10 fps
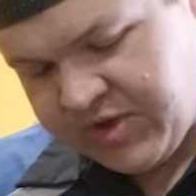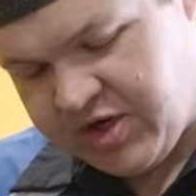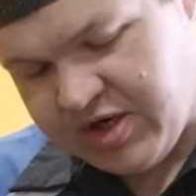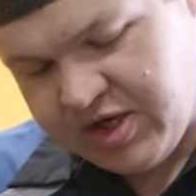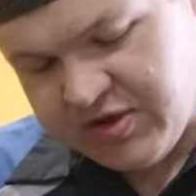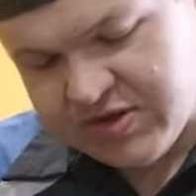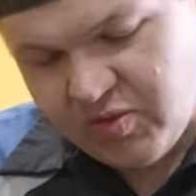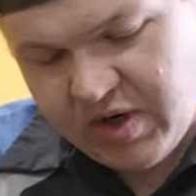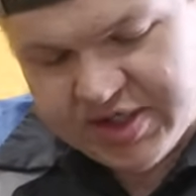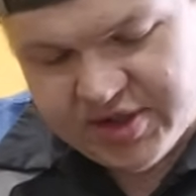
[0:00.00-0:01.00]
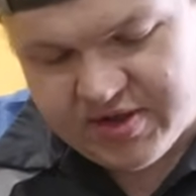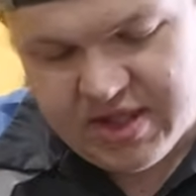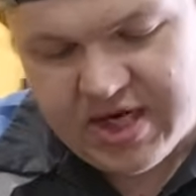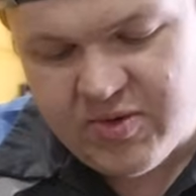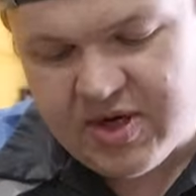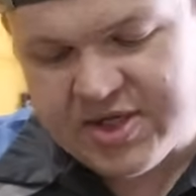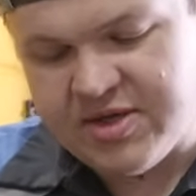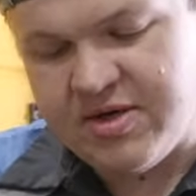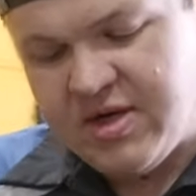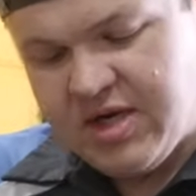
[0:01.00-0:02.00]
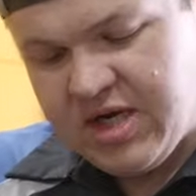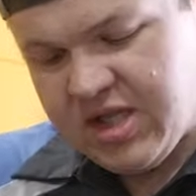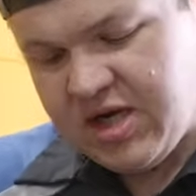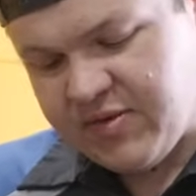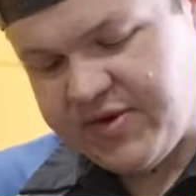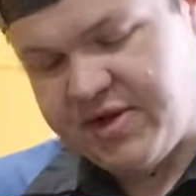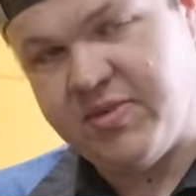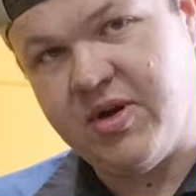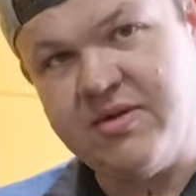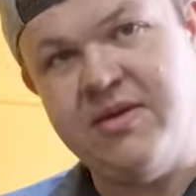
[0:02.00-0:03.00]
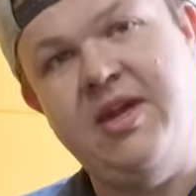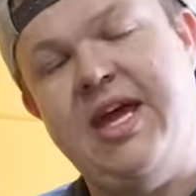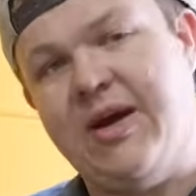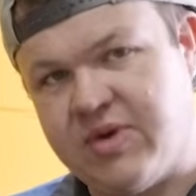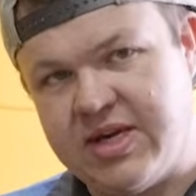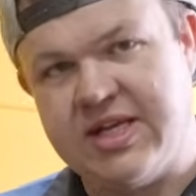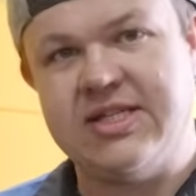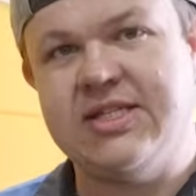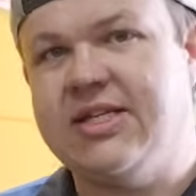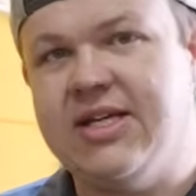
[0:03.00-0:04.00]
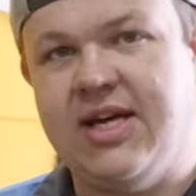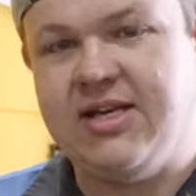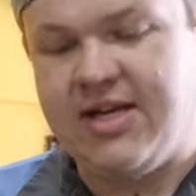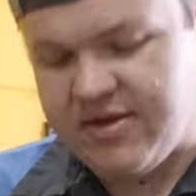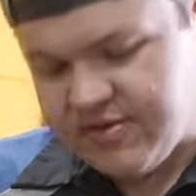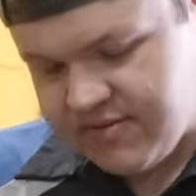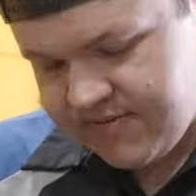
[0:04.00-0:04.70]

You're going to use a washer and a lock washer along with your bolt, and we're going to get this thing tightened down.